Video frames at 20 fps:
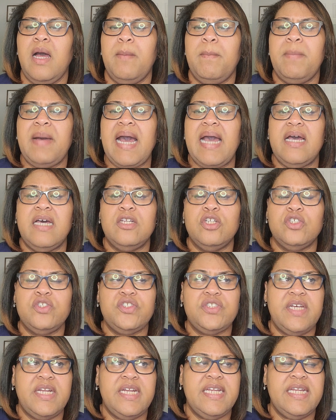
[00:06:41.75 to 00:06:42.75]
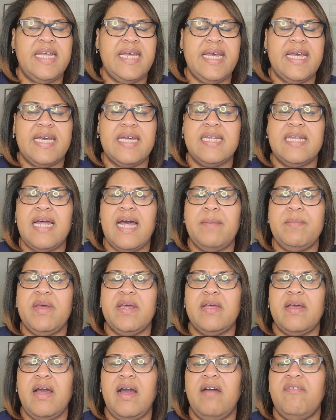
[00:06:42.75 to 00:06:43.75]
by understanding the
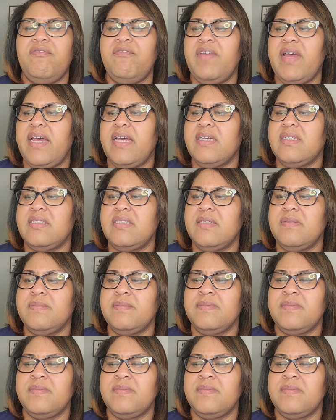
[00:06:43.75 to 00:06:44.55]
economic effects.